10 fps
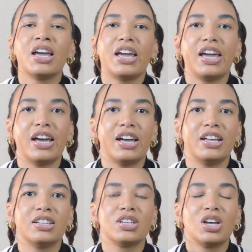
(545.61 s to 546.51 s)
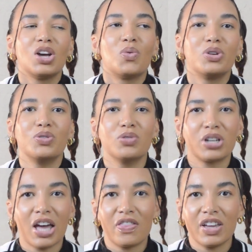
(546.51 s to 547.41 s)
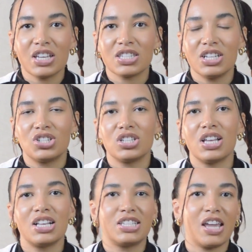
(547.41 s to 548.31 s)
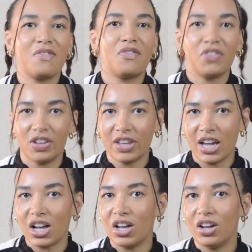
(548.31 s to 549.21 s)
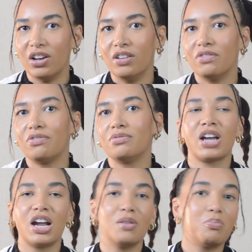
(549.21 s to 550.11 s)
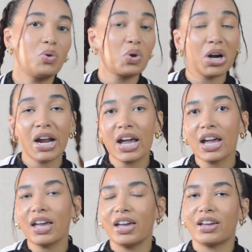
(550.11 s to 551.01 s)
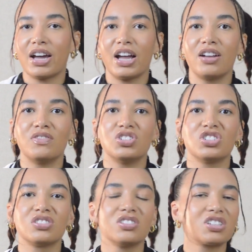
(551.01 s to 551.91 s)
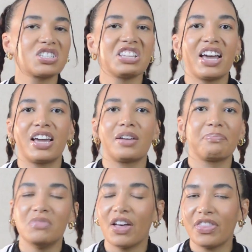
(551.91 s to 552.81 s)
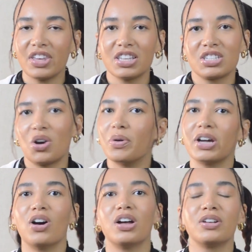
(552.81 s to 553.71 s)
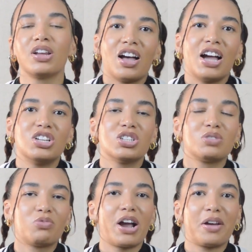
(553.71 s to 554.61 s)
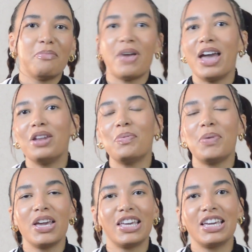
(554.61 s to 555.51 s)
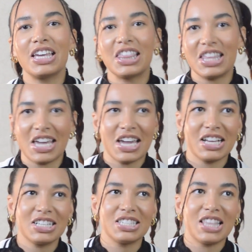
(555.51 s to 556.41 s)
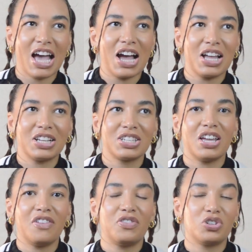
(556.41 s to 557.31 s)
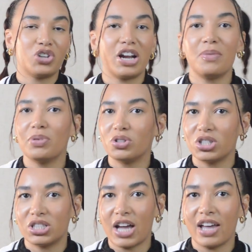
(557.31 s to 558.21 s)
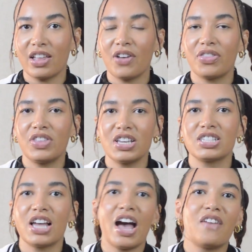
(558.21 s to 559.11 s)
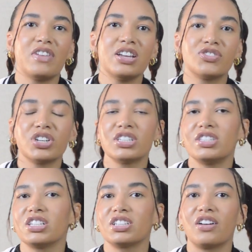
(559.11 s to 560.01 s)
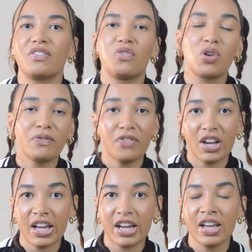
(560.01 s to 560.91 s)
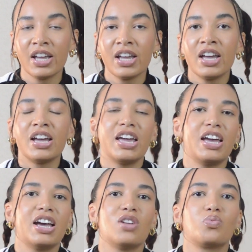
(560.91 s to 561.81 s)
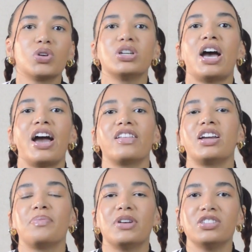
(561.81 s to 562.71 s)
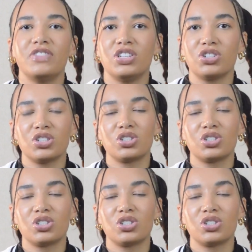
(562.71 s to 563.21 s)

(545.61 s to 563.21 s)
And when you look at this, it's just that same feeling of kind of boring. It kind of just looks like nothing is going on. I just recommend picking things that, if you're trying to build your style out, things that have interest, things that are form-fitting, and really highlight your best features.